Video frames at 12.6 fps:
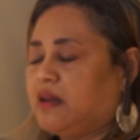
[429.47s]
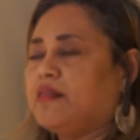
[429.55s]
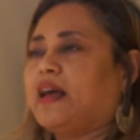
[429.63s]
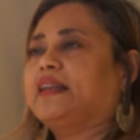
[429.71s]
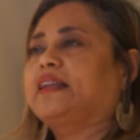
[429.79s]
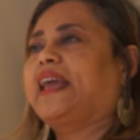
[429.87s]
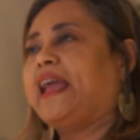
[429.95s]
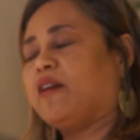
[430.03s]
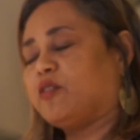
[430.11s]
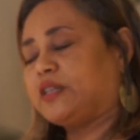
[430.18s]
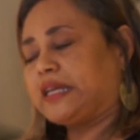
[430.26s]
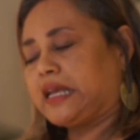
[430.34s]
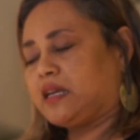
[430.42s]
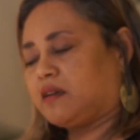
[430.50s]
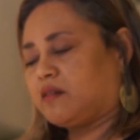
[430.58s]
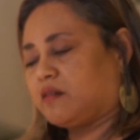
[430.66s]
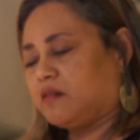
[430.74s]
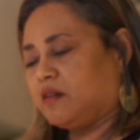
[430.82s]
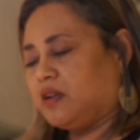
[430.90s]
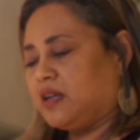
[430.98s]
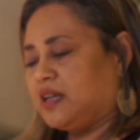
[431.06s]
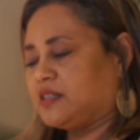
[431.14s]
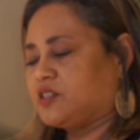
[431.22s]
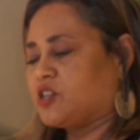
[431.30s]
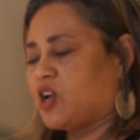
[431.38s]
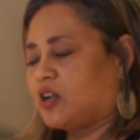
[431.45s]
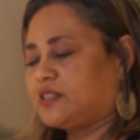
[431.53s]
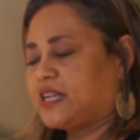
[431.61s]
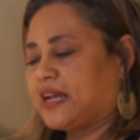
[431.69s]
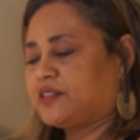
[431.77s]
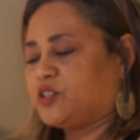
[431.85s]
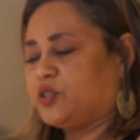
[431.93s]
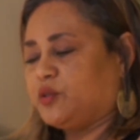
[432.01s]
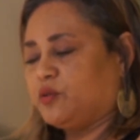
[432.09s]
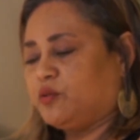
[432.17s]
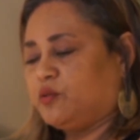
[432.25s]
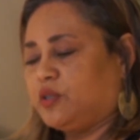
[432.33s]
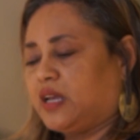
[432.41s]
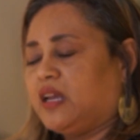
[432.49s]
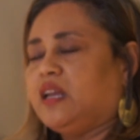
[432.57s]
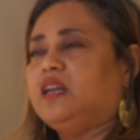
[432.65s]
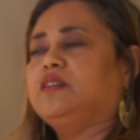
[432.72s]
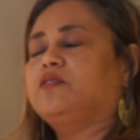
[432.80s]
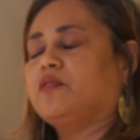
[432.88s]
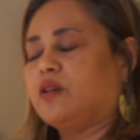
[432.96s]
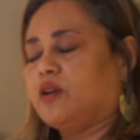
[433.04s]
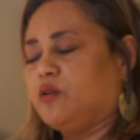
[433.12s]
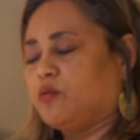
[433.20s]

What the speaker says: that caretaker is not tattooed into the